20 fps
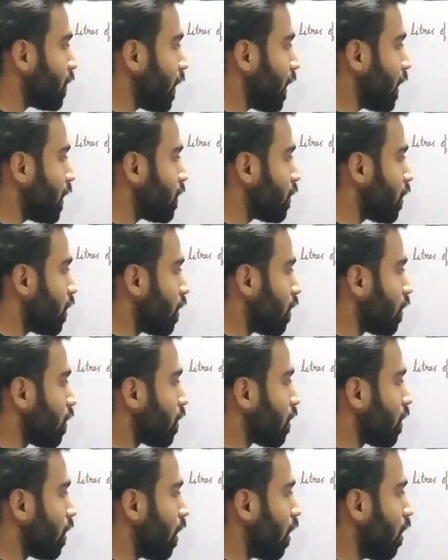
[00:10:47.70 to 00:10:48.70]
change
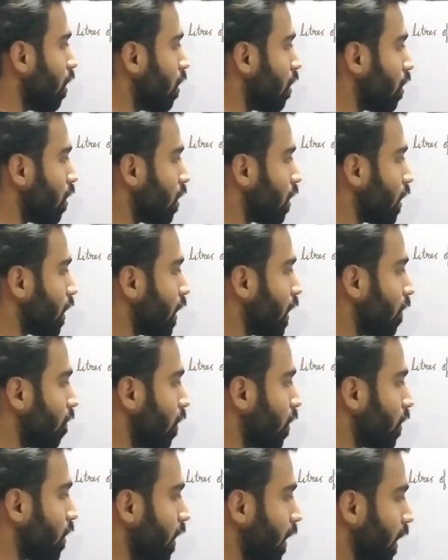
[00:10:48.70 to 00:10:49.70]
the
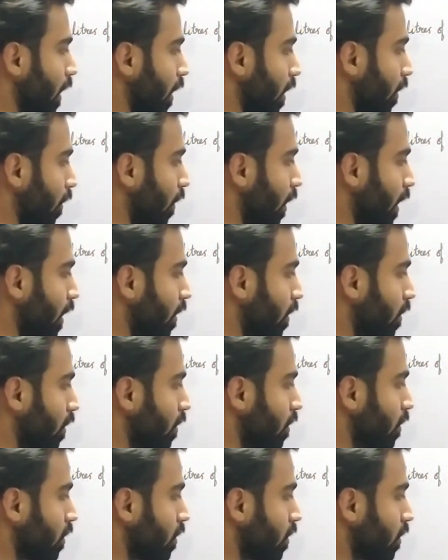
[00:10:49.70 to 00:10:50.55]
given thing here, right?